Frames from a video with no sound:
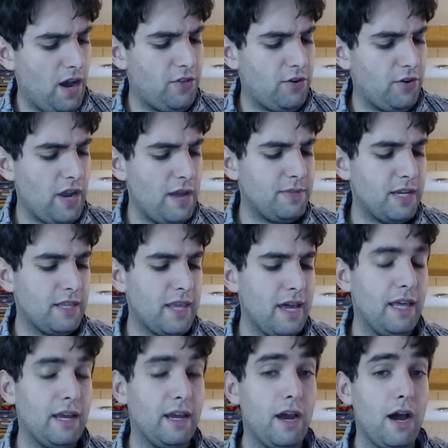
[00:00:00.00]
games like
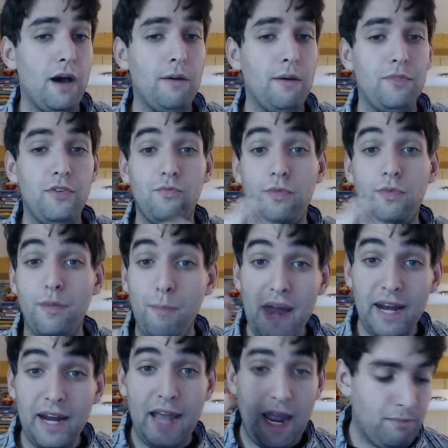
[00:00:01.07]
that, like the
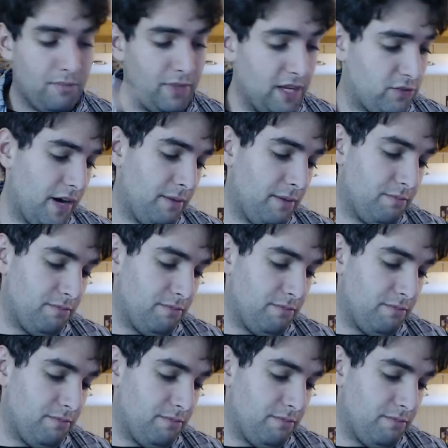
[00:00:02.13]
metagame. That's right.